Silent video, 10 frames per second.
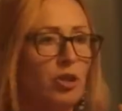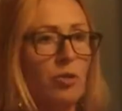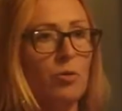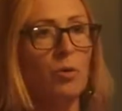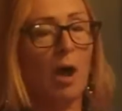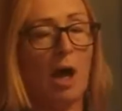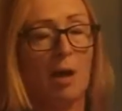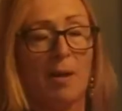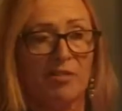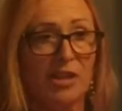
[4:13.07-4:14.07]
to
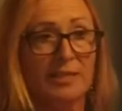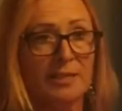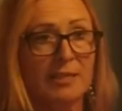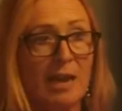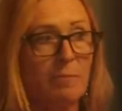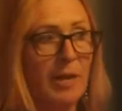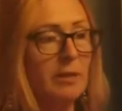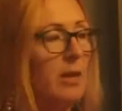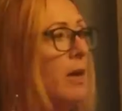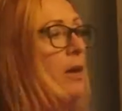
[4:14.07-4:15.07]
my thesis
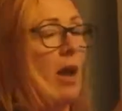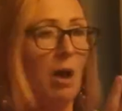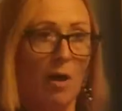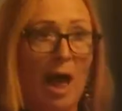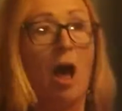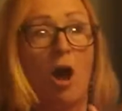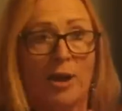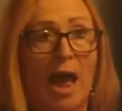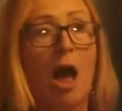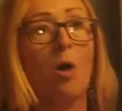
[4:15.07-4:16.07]
statement on
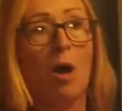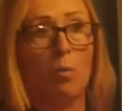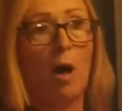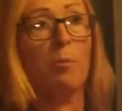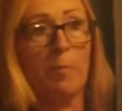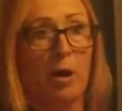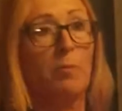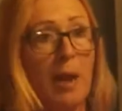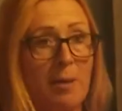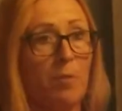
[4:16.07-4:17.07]
how a
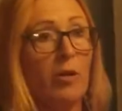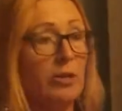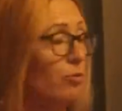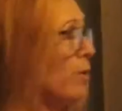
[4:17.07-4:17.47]
well-prepared paper is